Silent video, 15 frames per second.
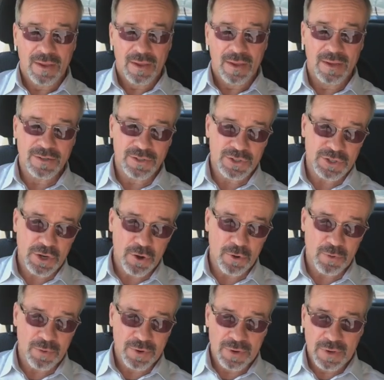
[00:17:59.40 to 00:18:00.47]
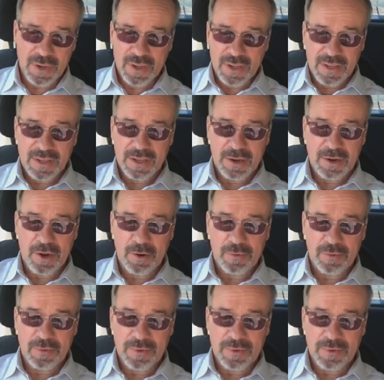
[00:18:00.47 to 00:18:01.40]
And so, you know,